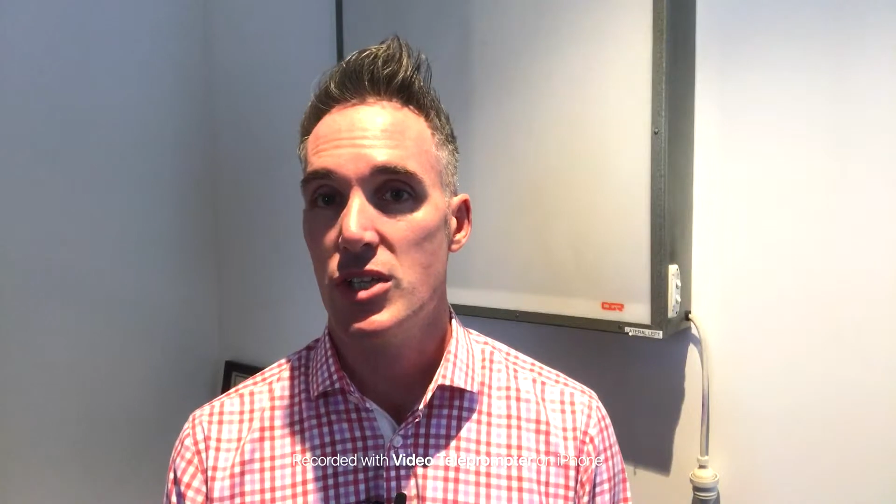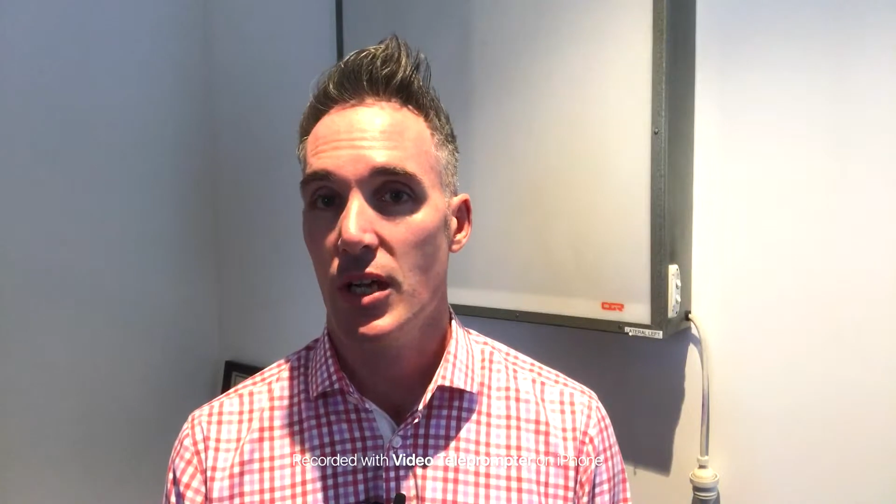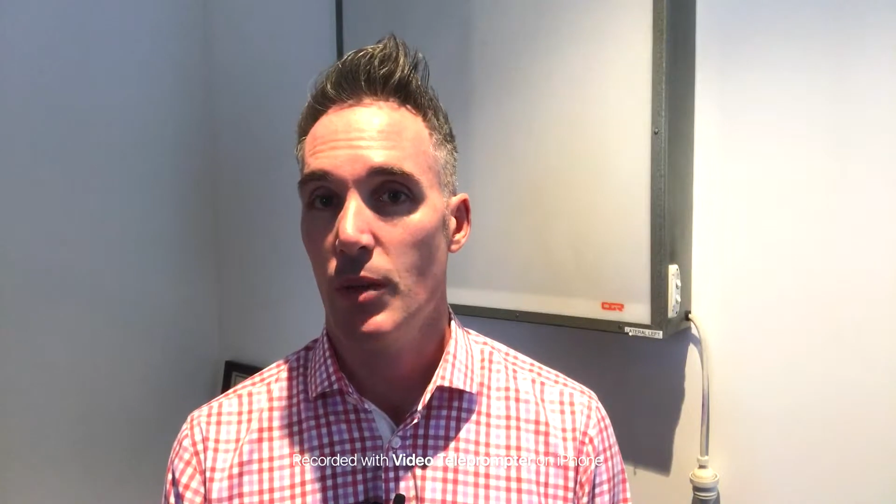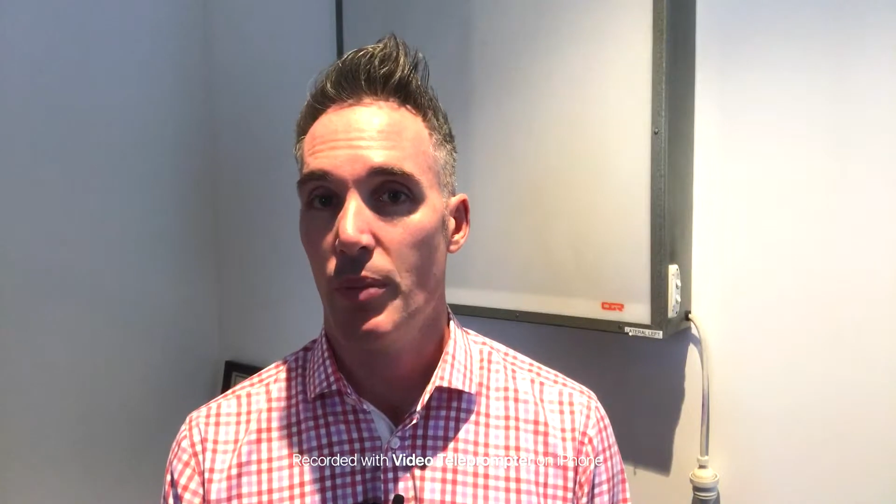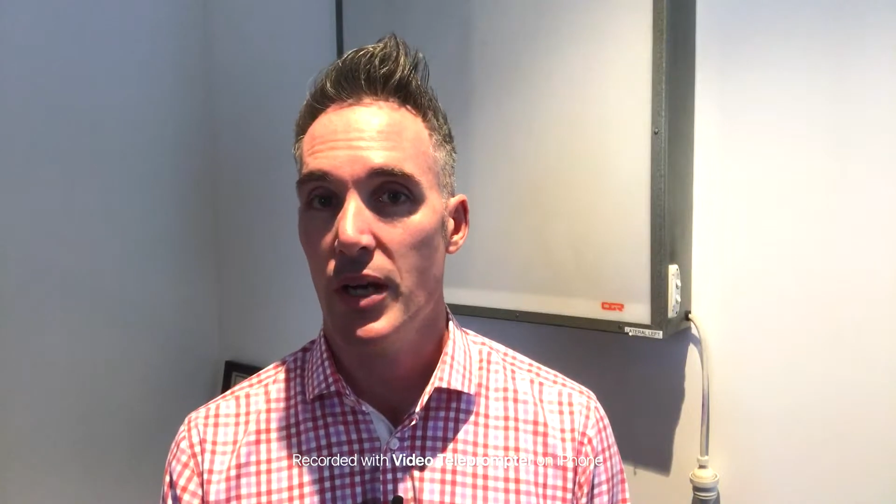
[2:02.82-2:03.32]

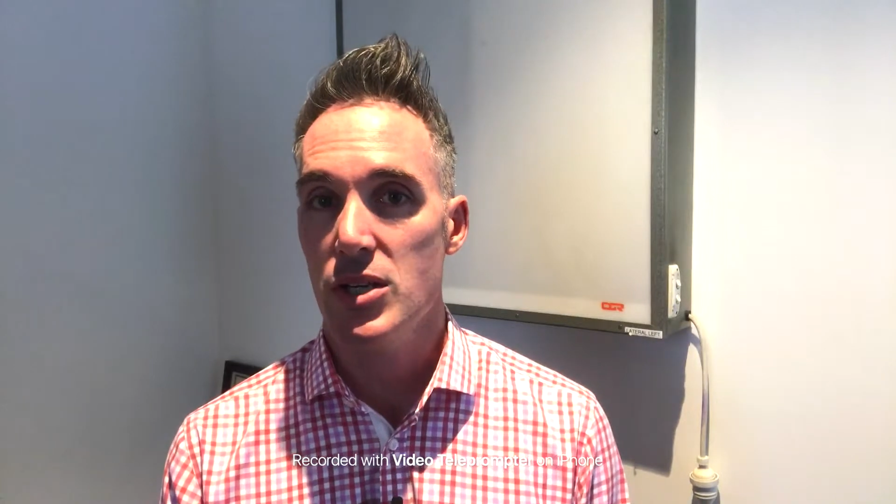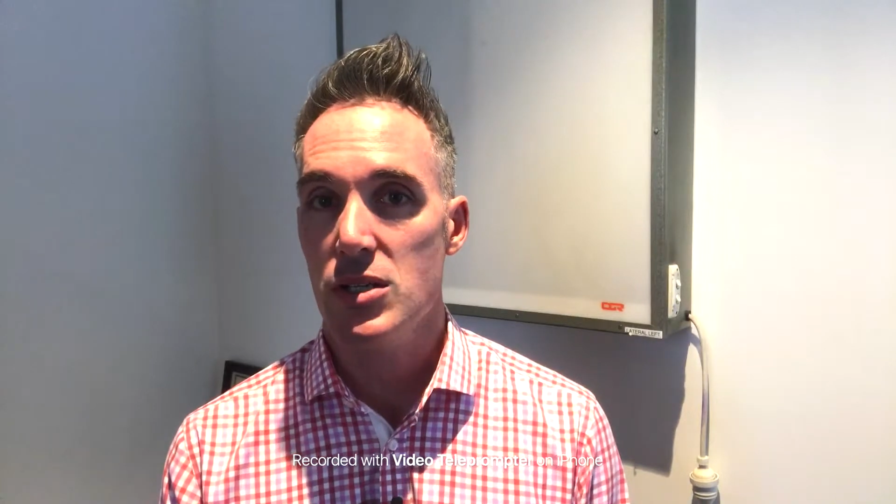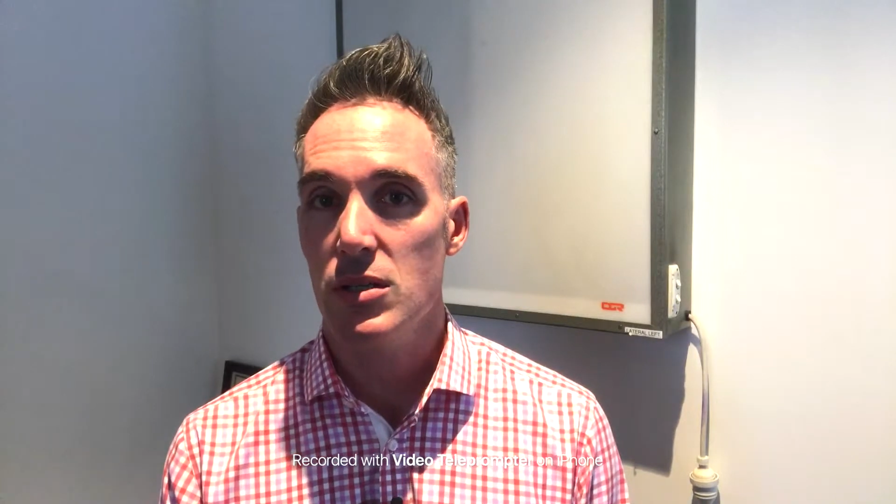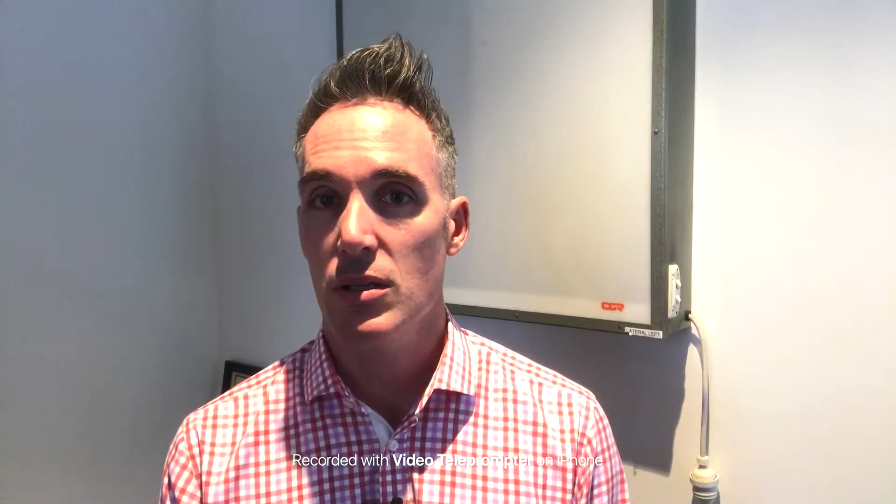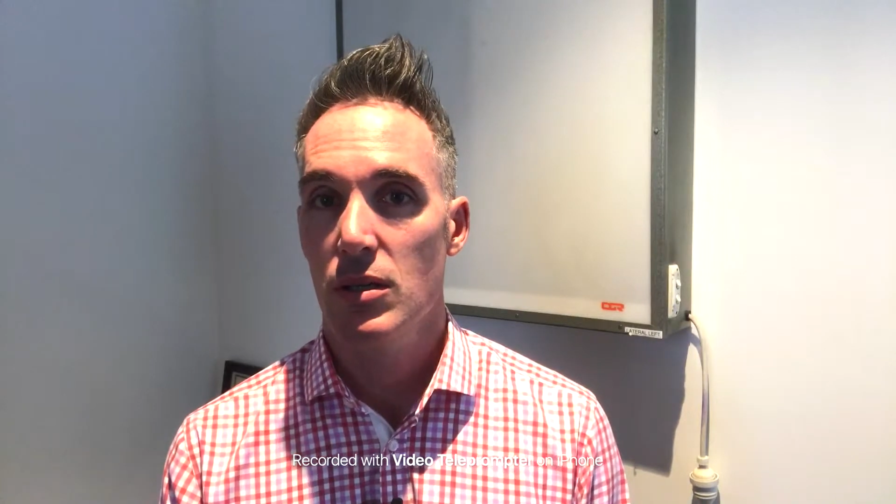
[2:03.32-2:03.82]
check a
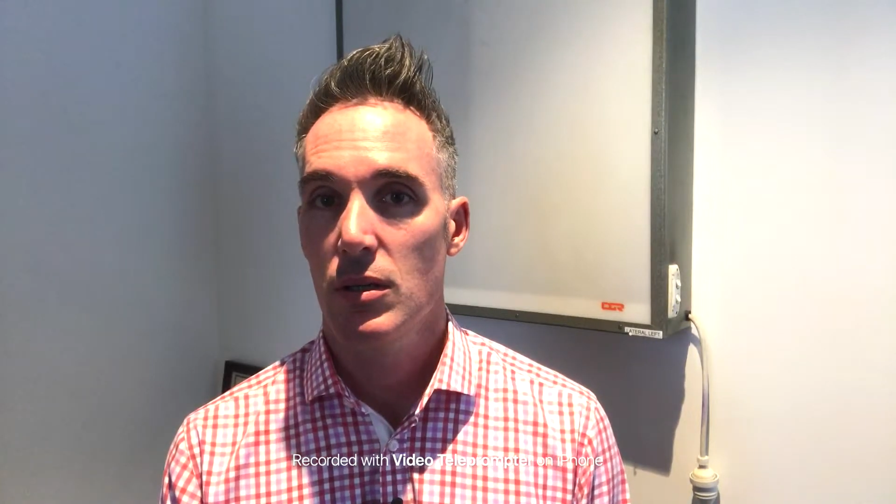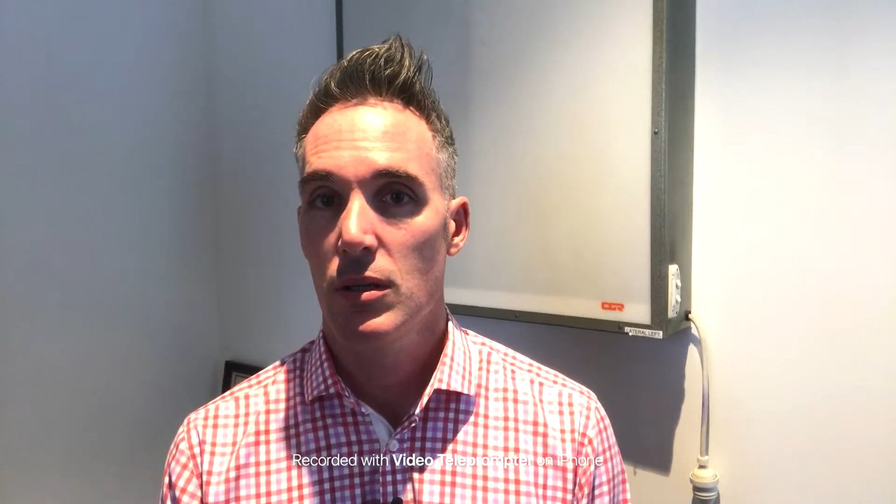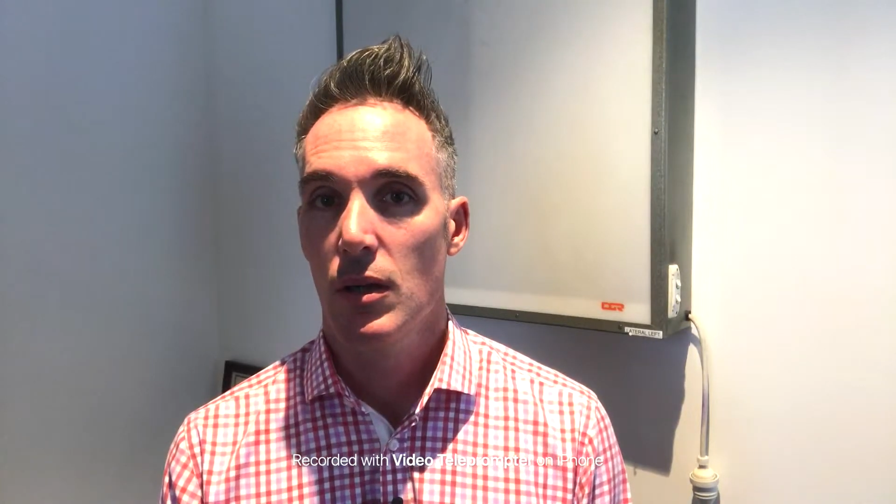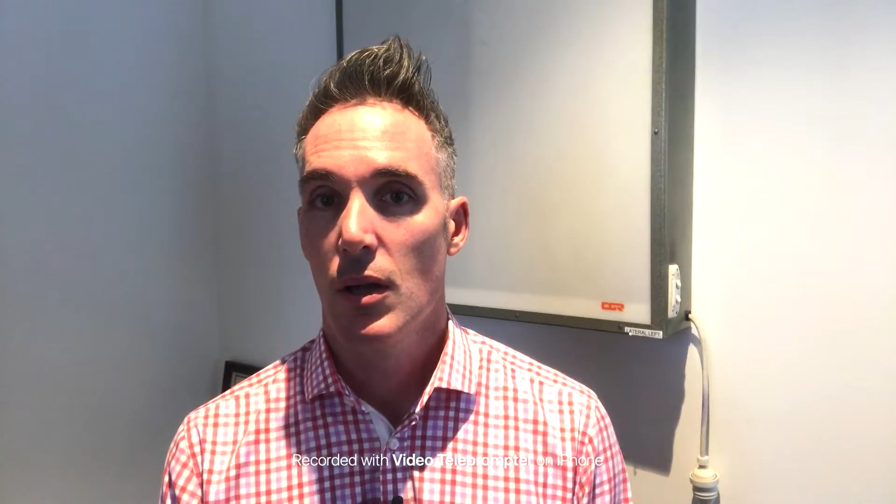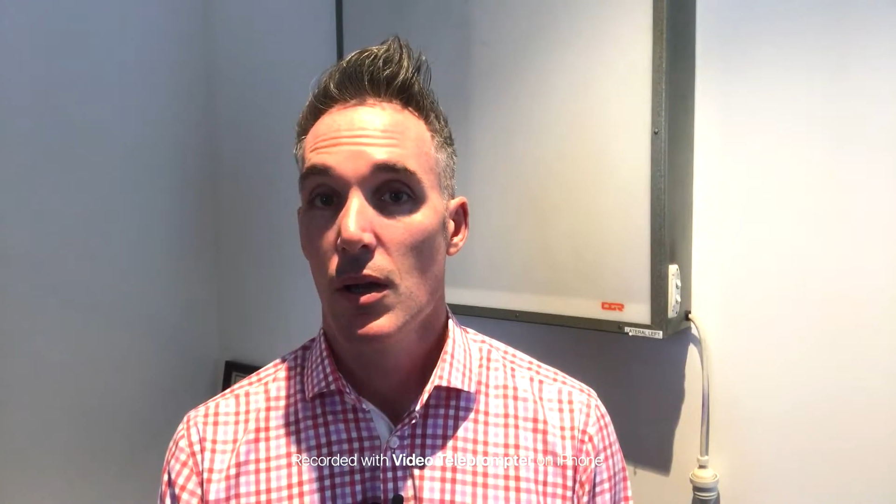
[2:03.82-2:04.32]
patient,
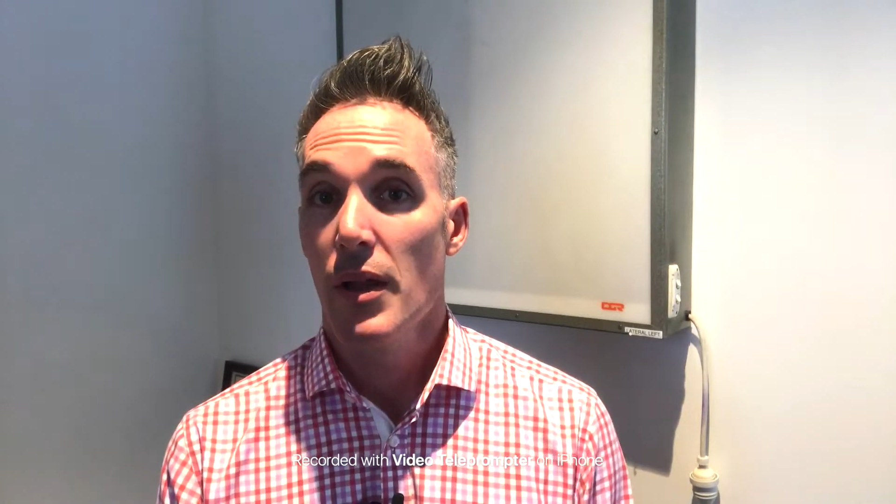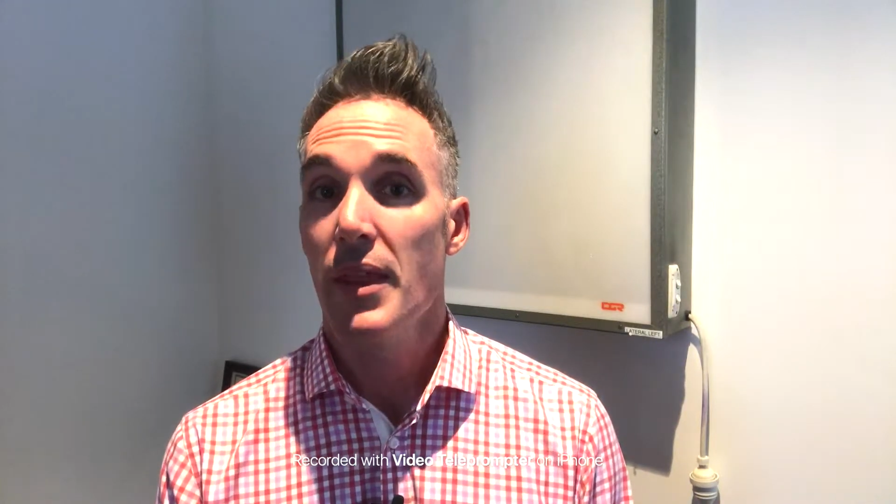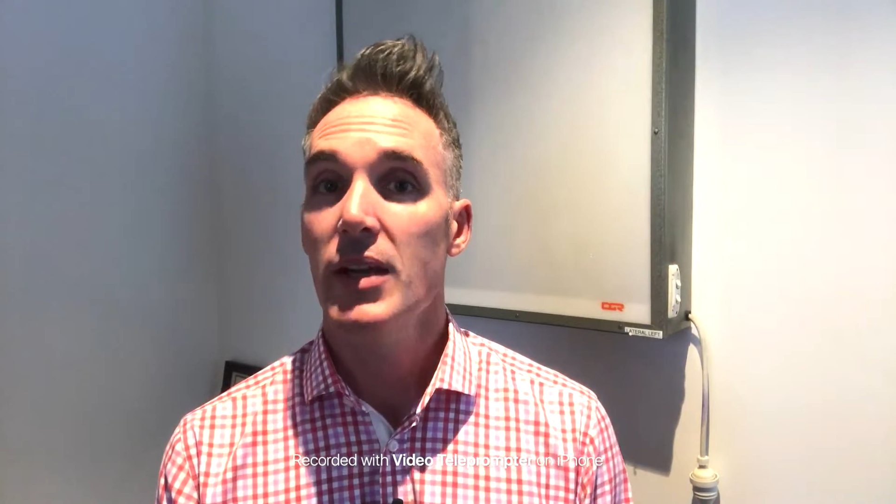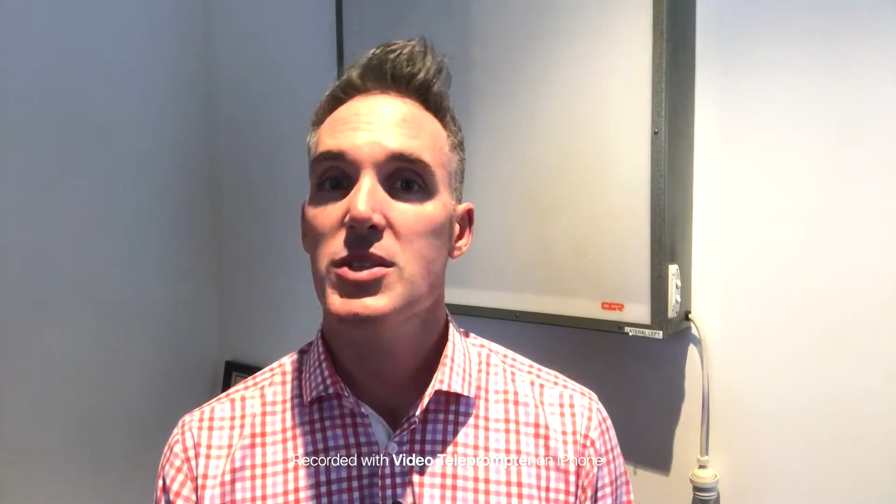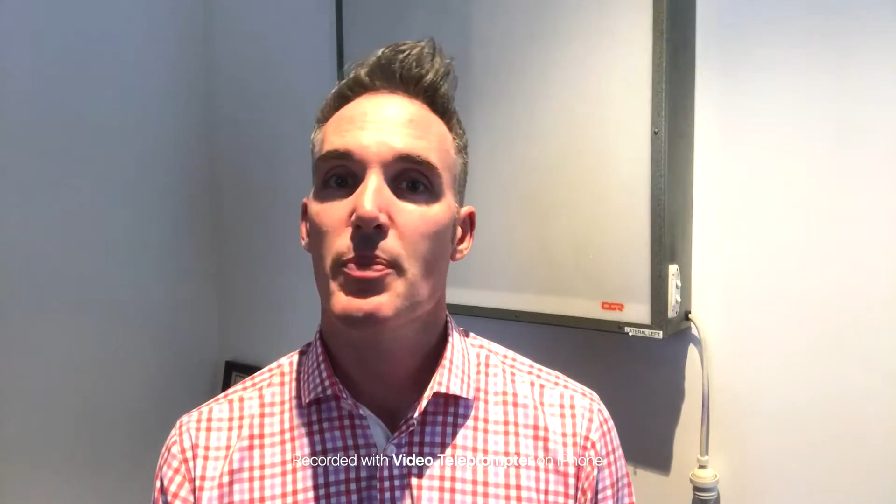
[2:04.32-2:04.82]
then it's